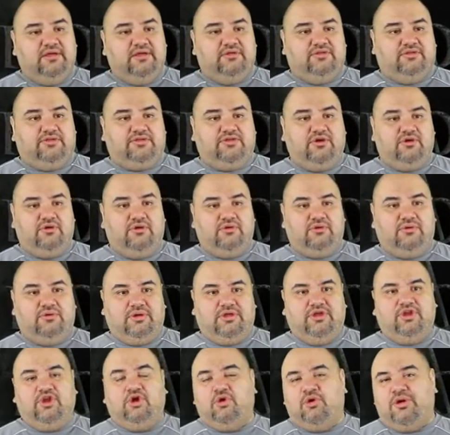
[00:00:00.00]
So,
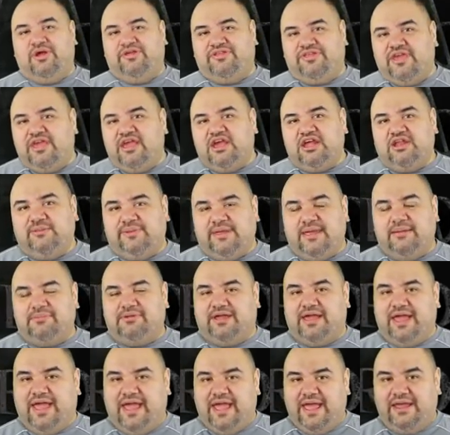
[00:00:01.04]
you know, is he going to be able
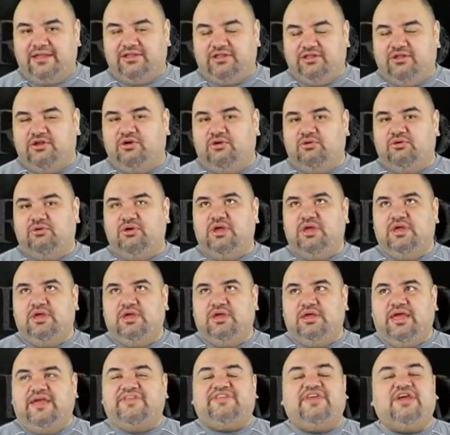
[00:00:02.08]
to handle
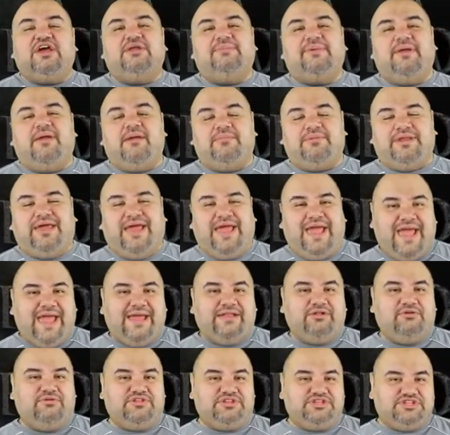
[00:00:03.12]

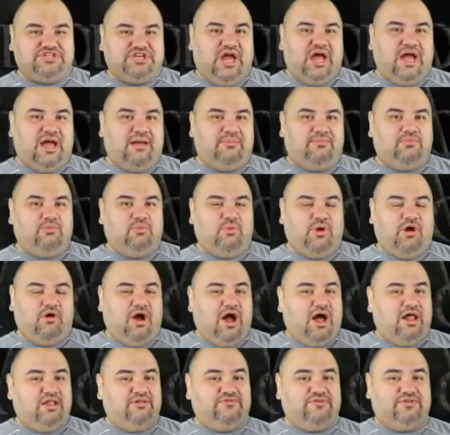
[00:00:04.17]
the job while
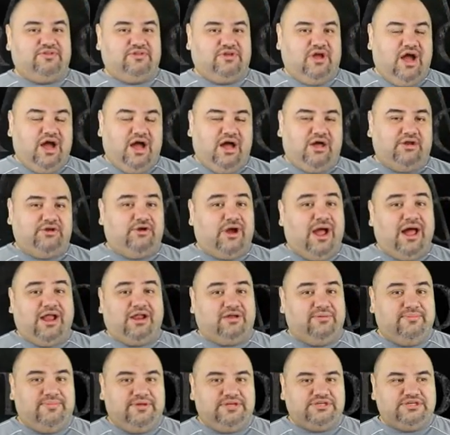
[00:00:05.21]
Oliver's gone or out
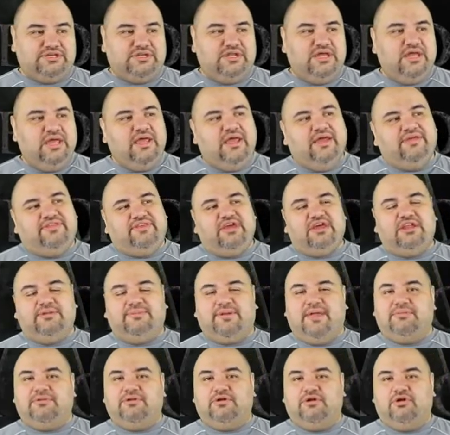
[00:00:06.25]
of commission? Is he going to
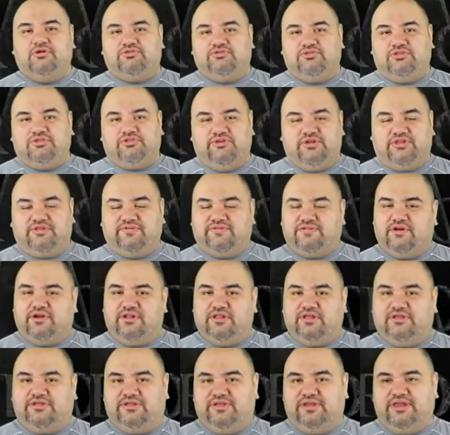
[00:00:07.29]
be able to go through the streets of
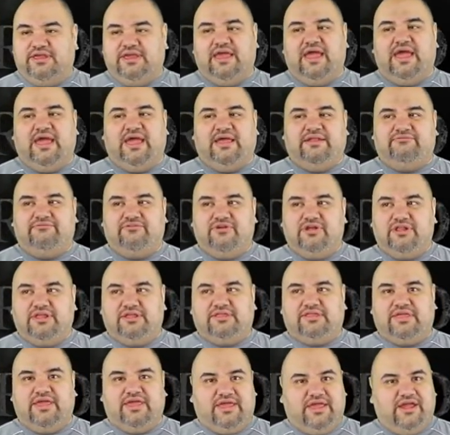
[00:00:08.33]
Starling City and really
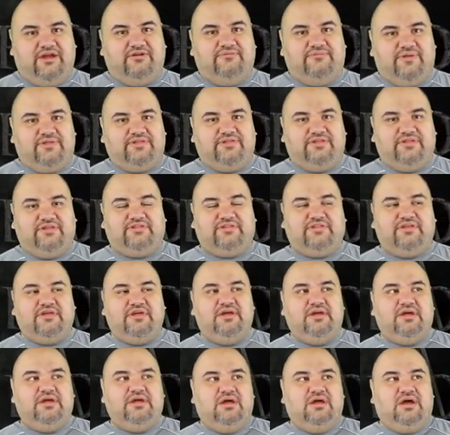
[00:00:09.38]
take care of business?
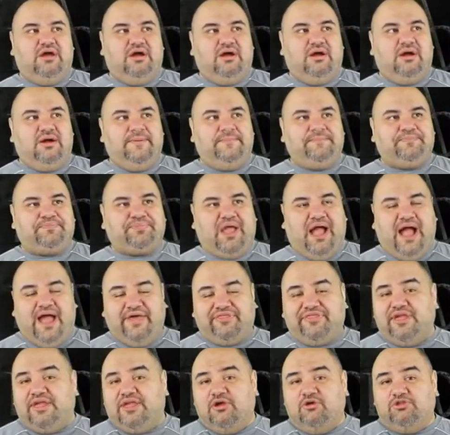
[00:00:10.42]
I
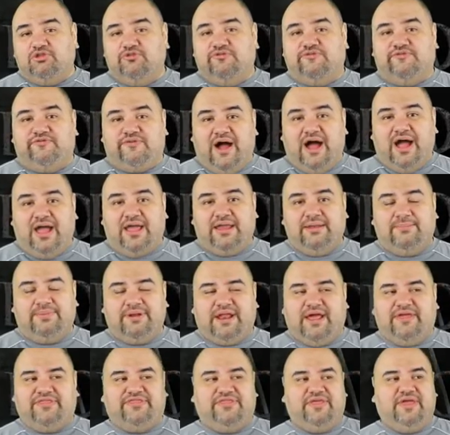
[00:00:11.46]
think he'll do fine,
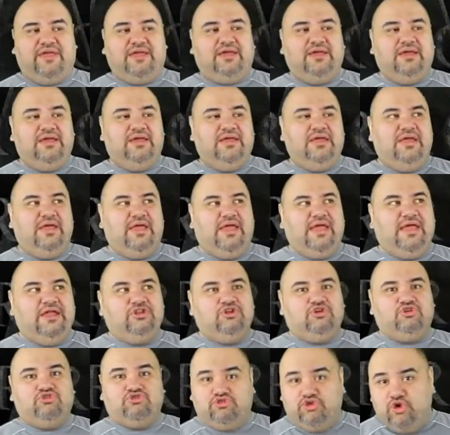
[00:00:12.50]
but I think
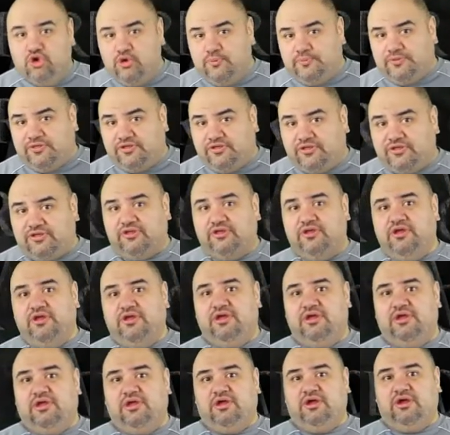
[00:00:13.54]
in groups,
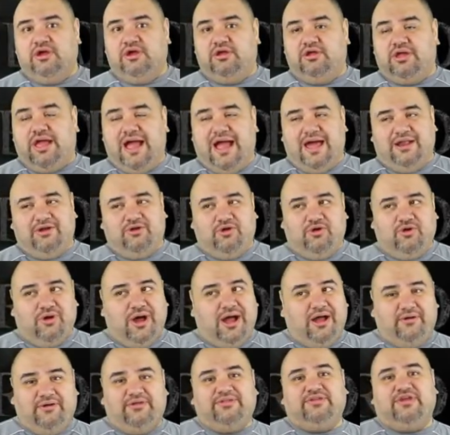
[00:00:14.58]
I don't know
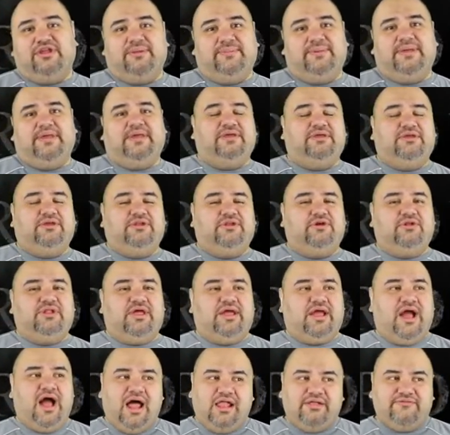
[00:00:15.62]
how he's going to be. You know,
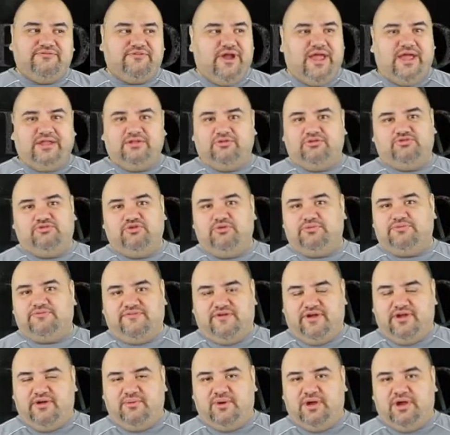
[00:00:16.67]
like Oliver handles groups
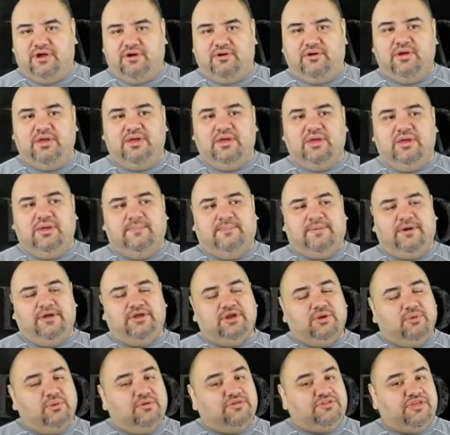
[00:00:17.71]
very well. But, you
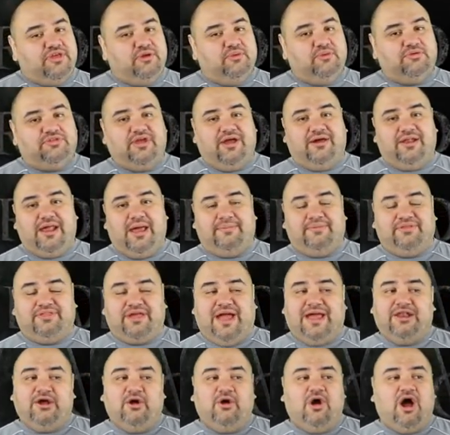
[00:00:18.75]
know, we'll see. We'll see how it happens.
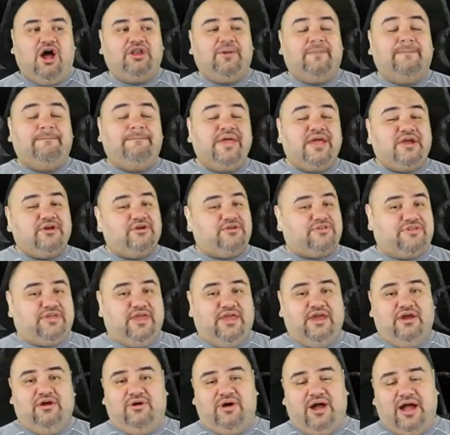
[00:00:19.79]
I know on a bigger
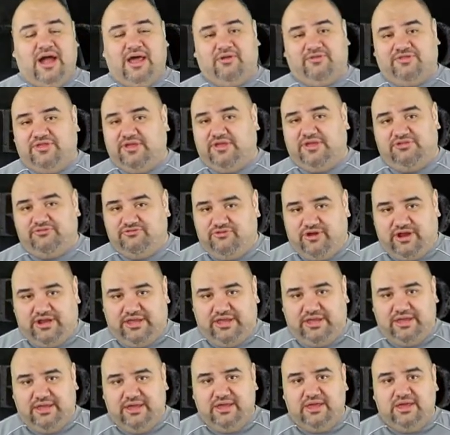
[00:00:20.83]
scale, I don't think he's
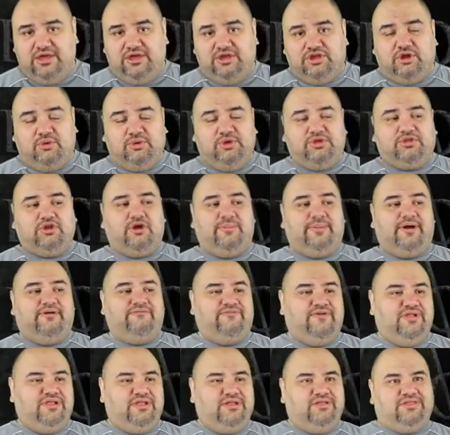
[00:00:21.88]
ready. You know, when you talk
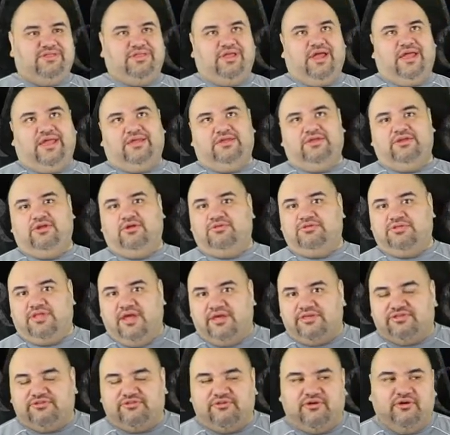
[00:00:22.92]
about villains like, you know,
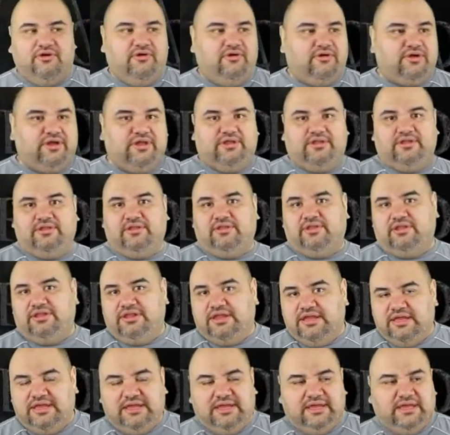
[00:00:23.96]
Deathstroke and the
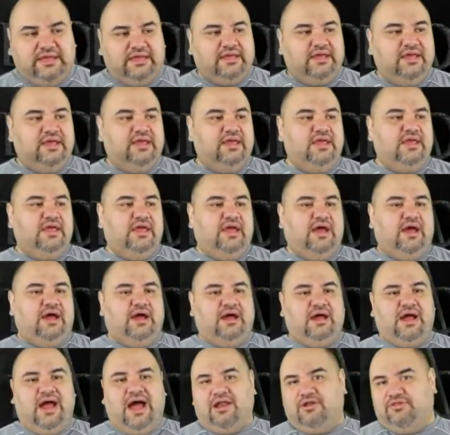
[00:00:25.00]
League,
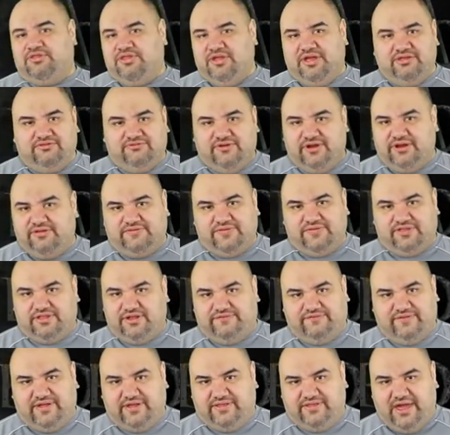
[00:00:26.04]
I don't think he's ready for
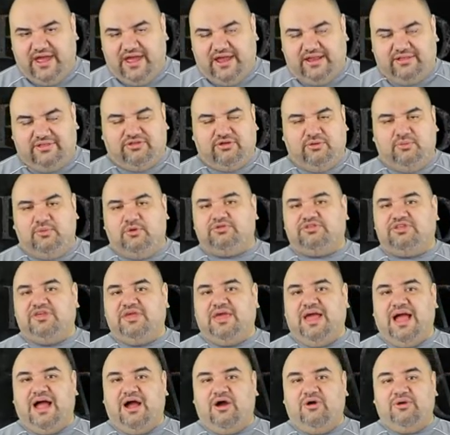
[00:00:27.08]
stuff like that. So we'll see
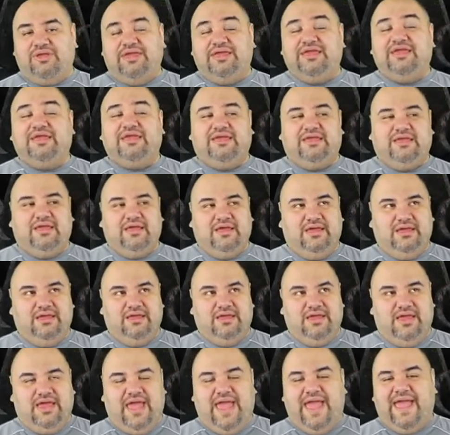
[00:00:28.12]
how he
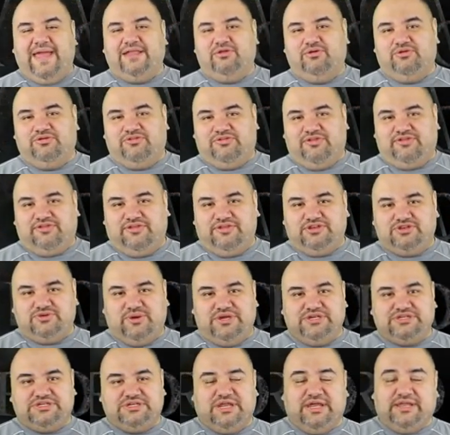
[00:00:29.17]
handles this
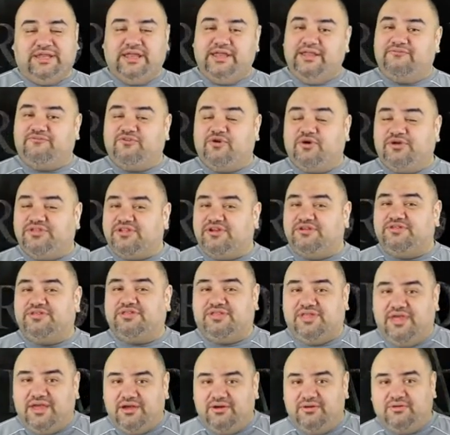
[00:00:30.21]
situation. And then, of course, there's
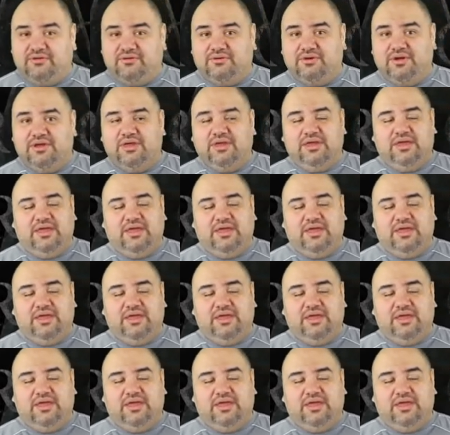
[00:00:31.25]
Diggle.